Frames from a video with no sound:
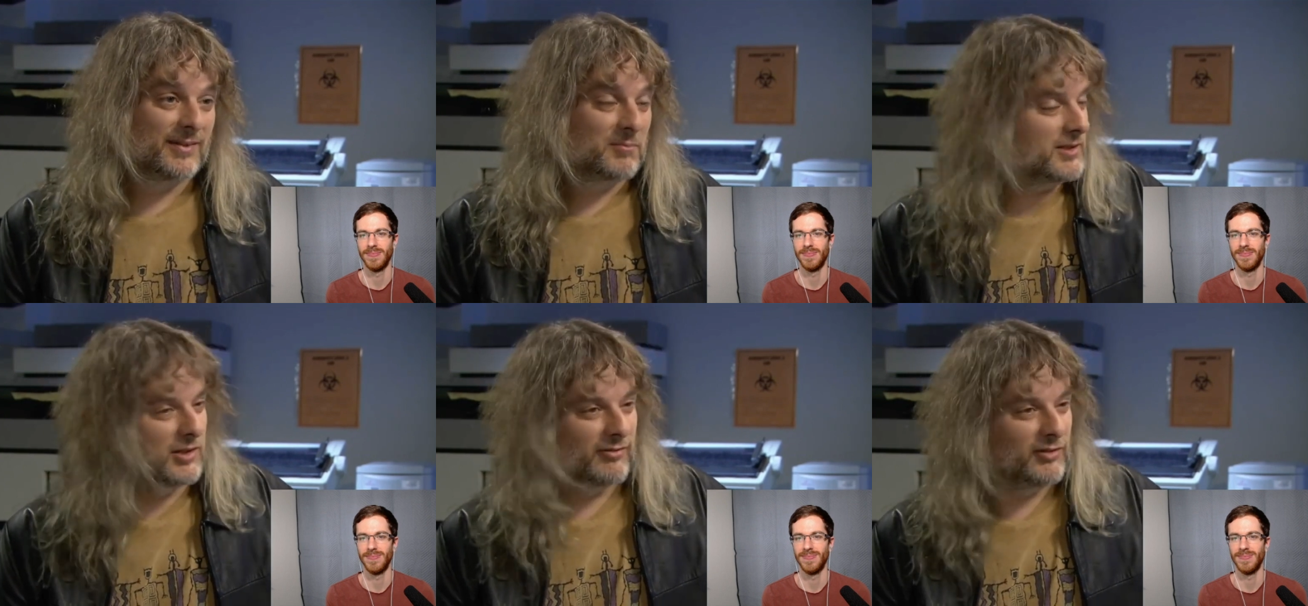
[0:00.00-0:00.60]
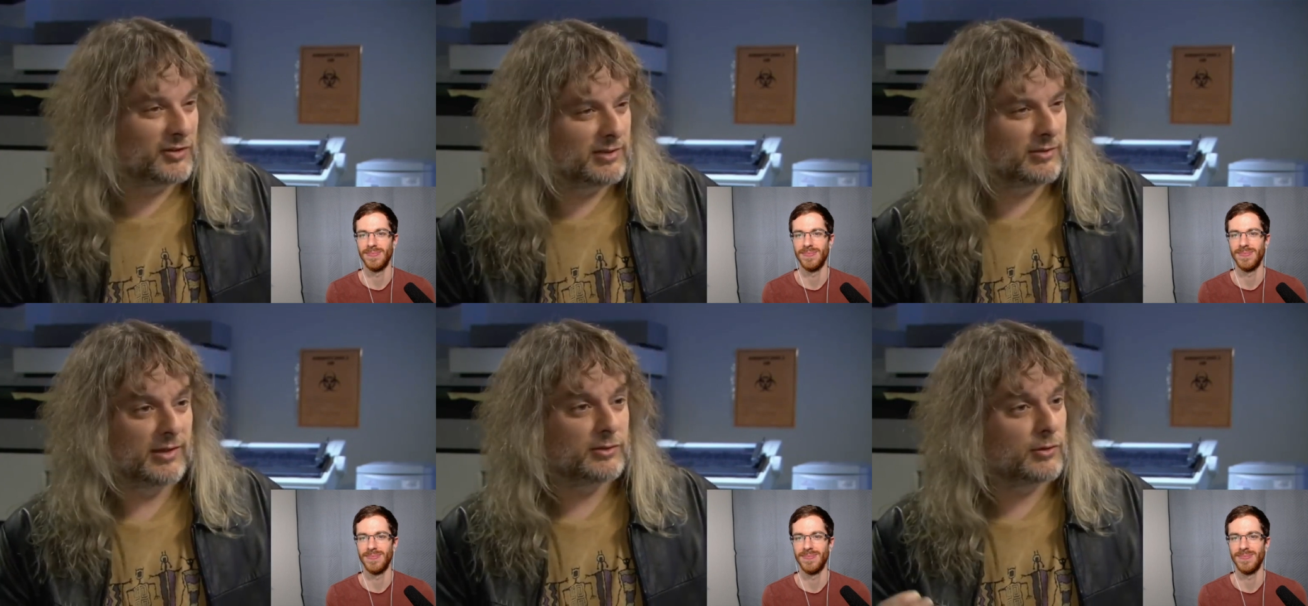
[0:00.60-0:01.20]
Speaker 1: now the says, do
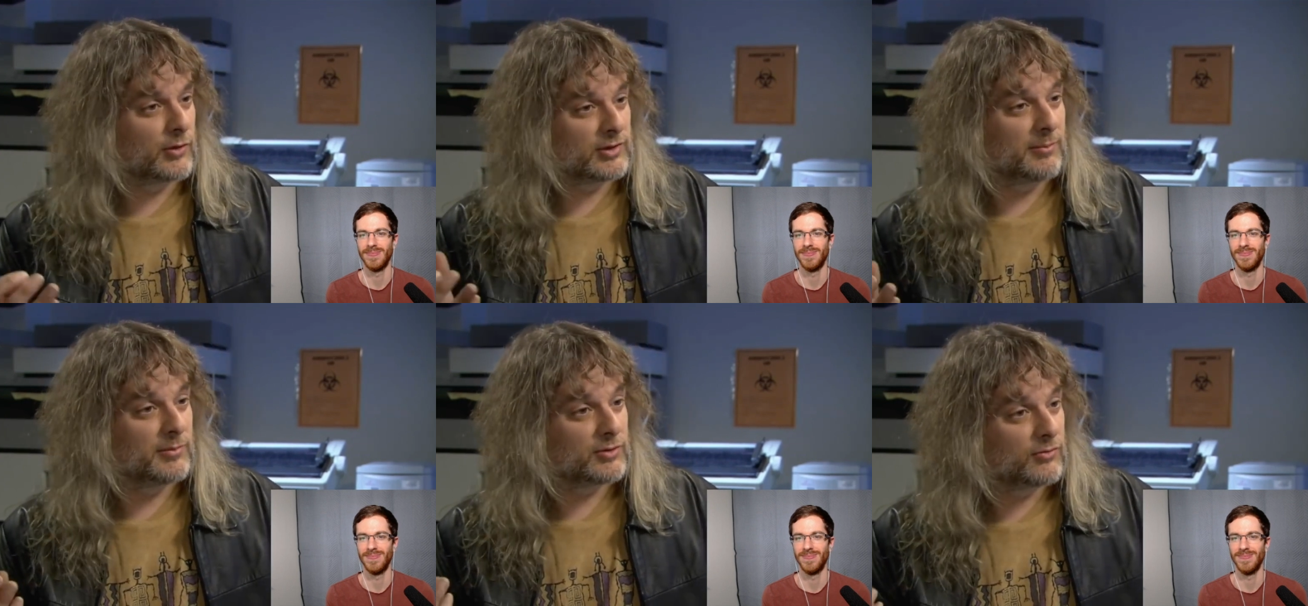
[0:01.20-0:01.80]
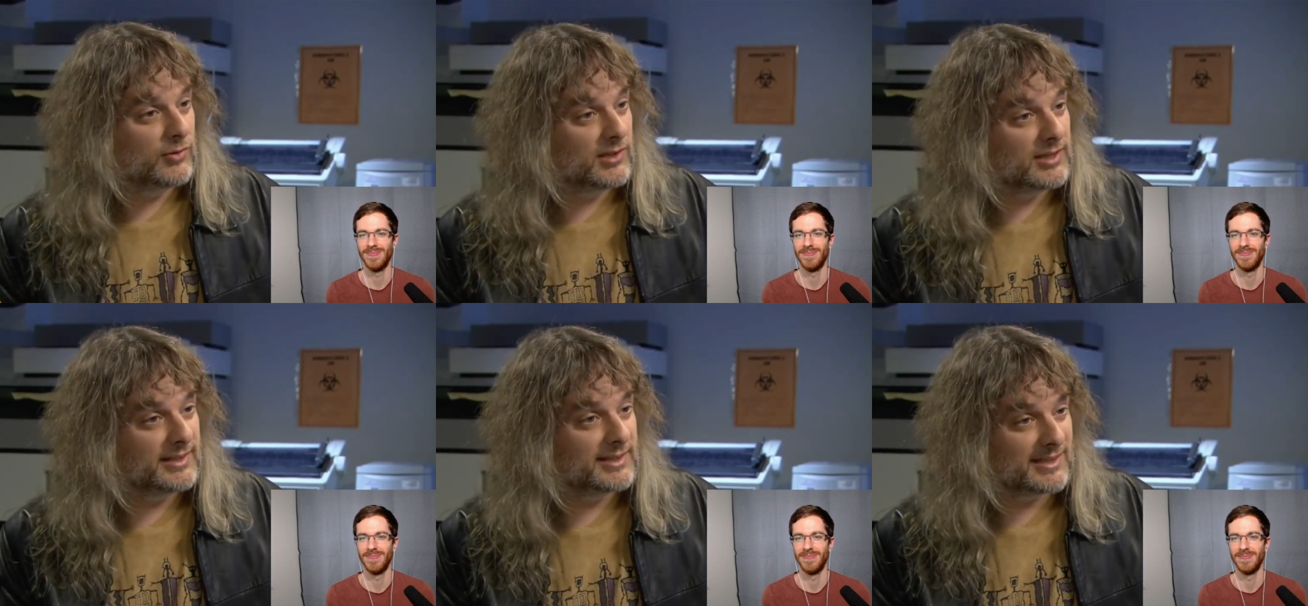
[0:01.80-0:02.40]
those numbers really exist?